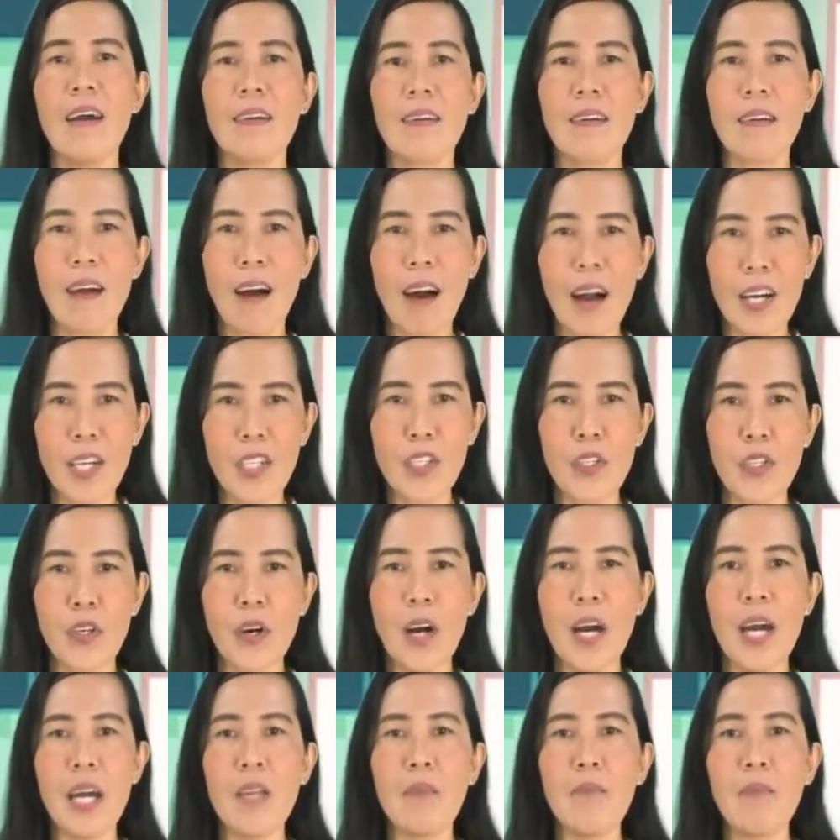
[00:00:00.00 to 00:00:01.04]
cardio,
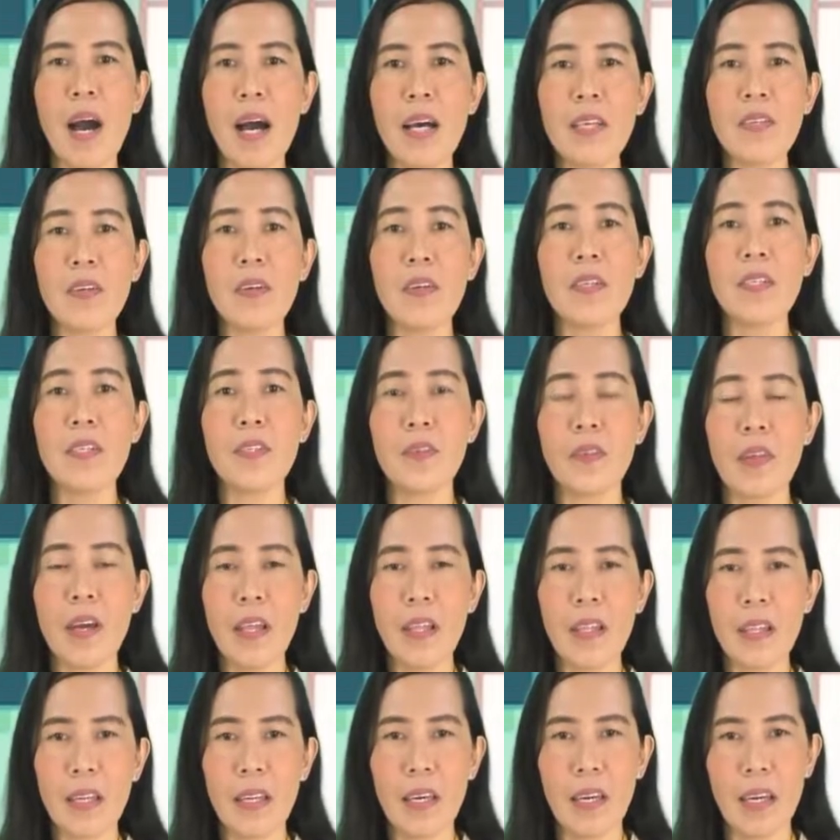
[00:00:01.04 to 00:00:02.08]
and muscle
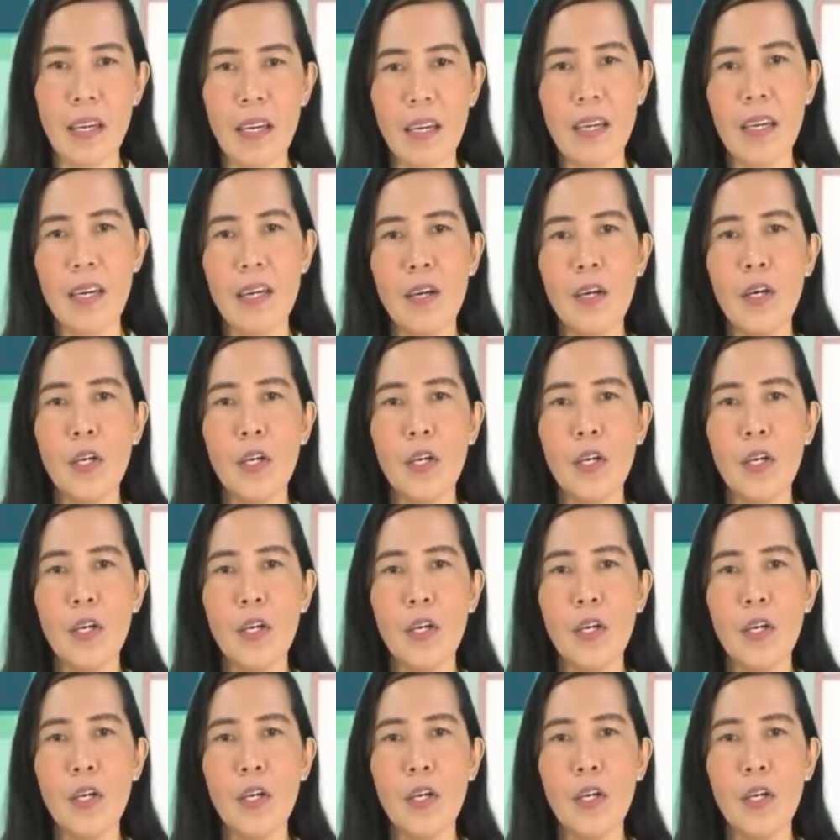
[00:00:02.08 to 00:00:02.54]
strengthening